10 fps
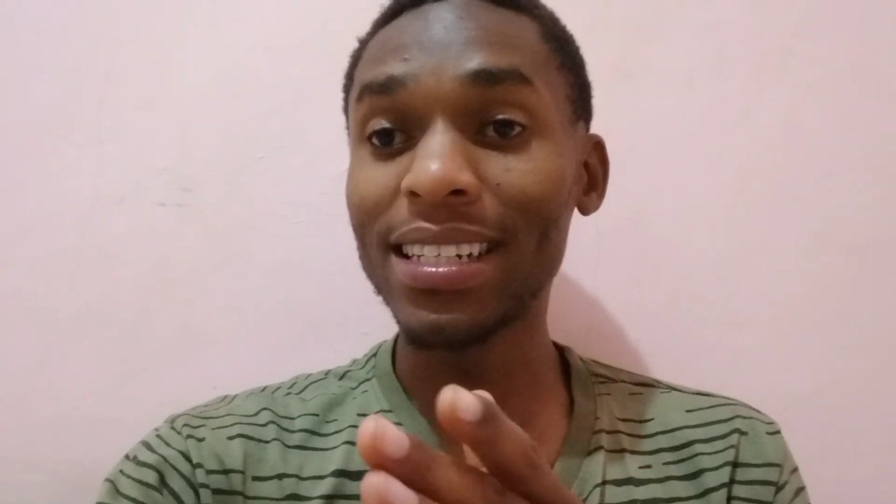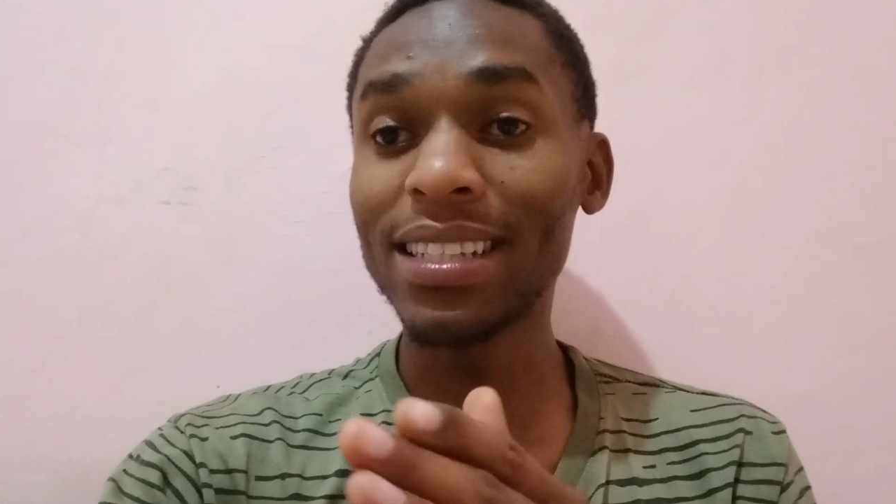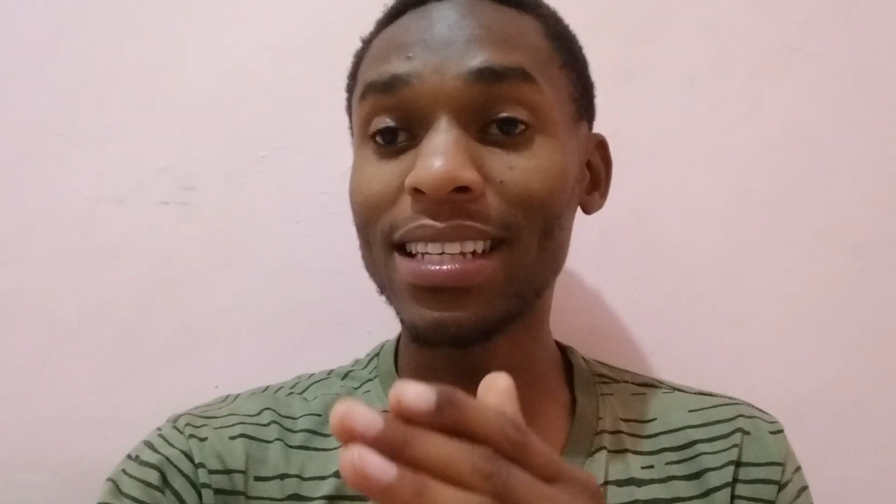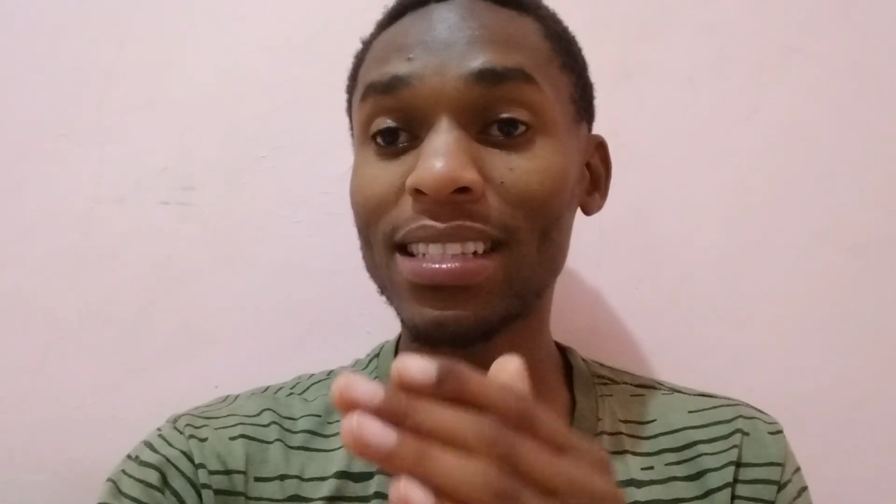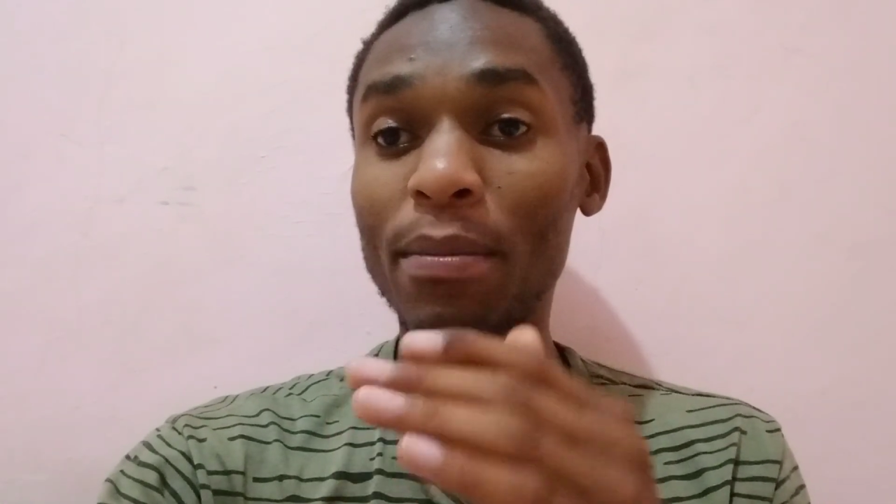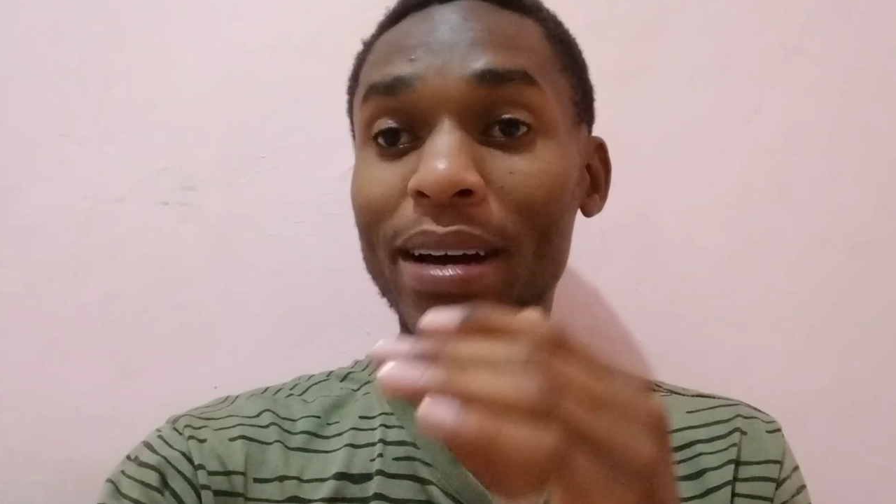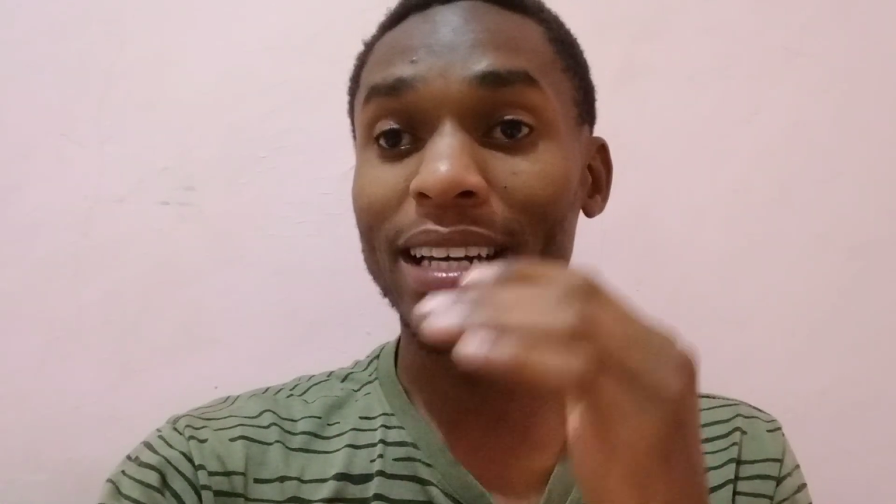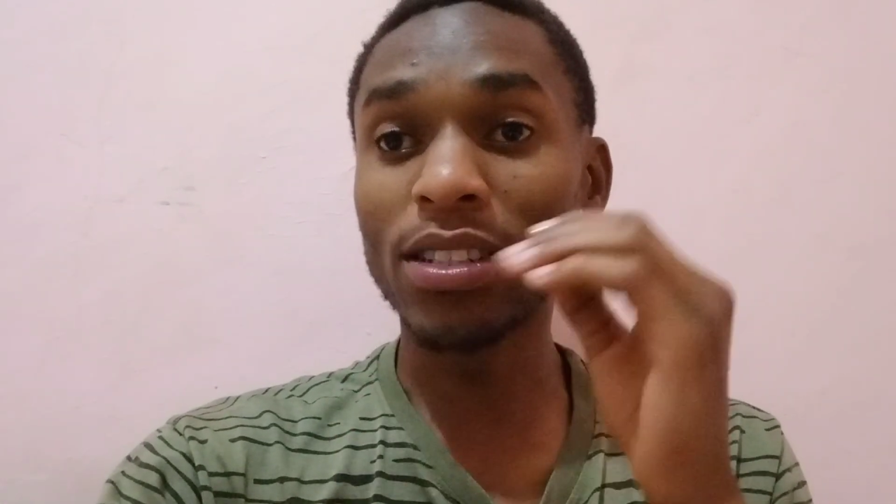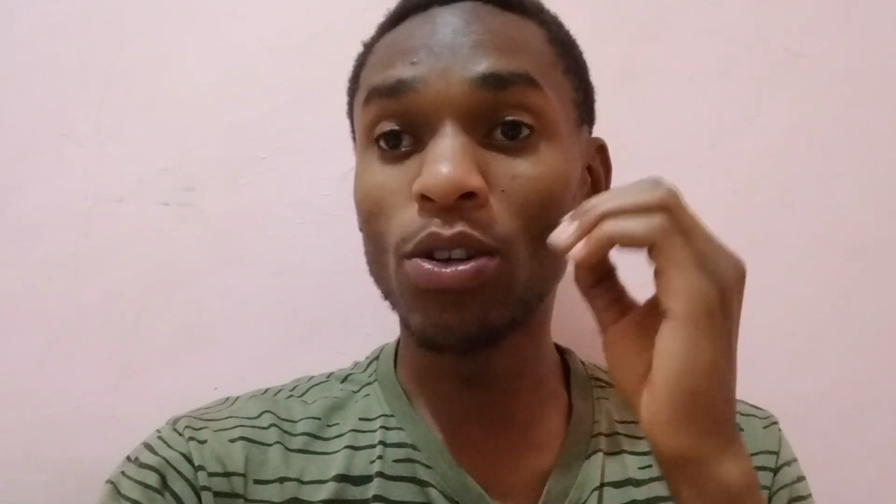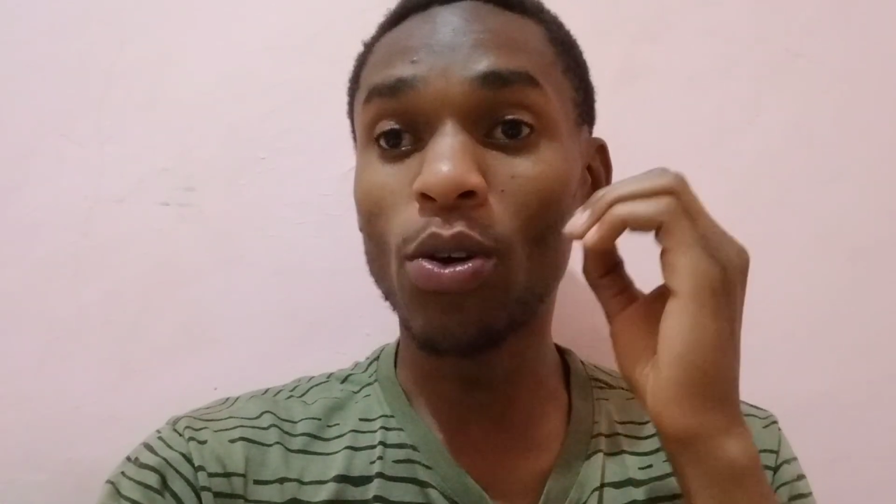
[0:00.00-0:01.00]
distance the
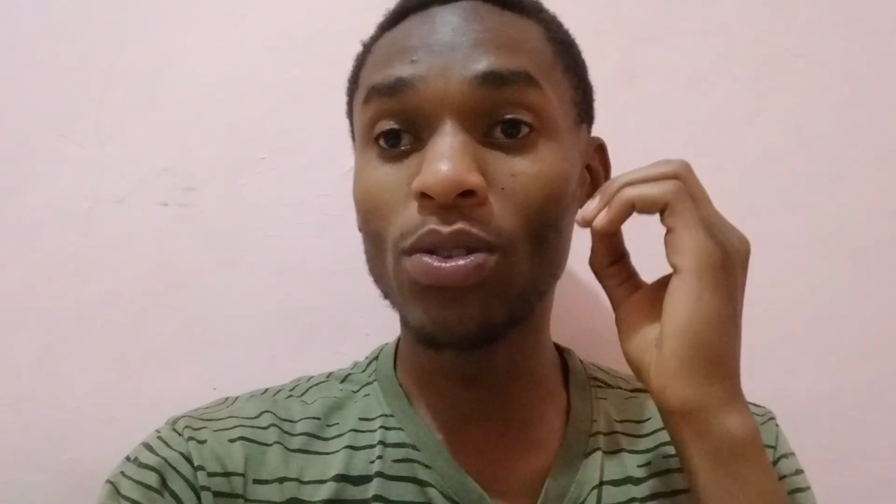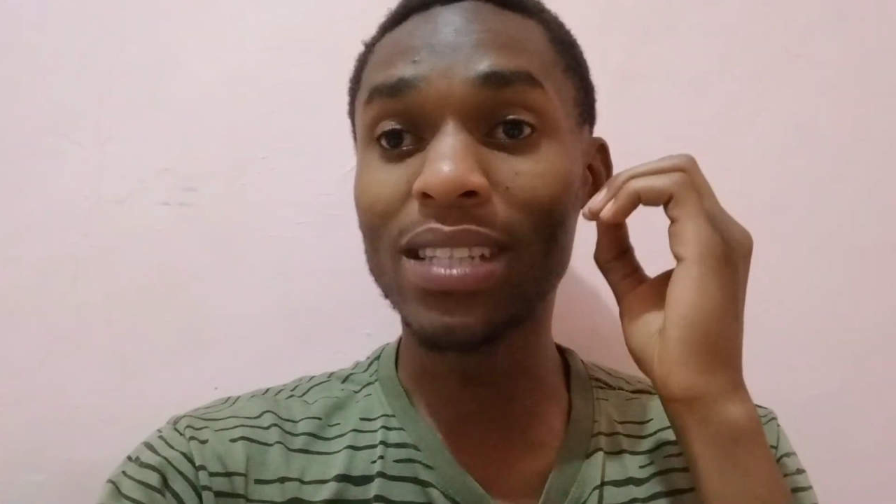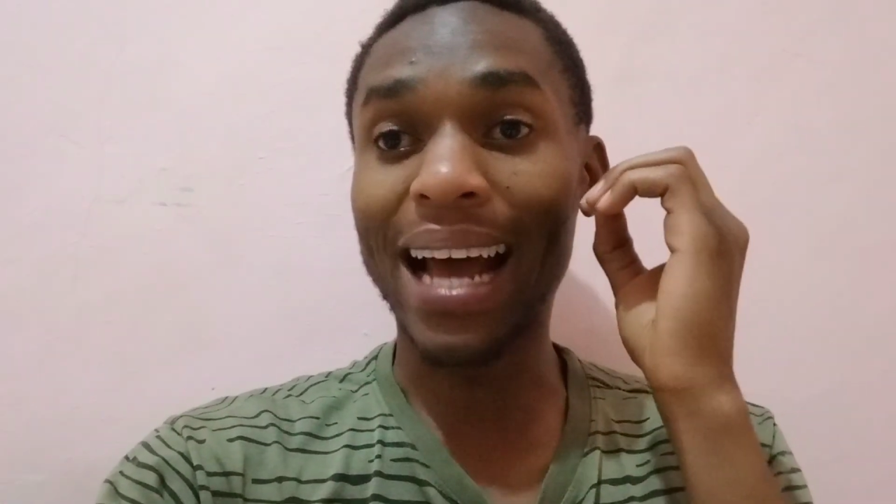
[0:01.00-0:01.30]
market goes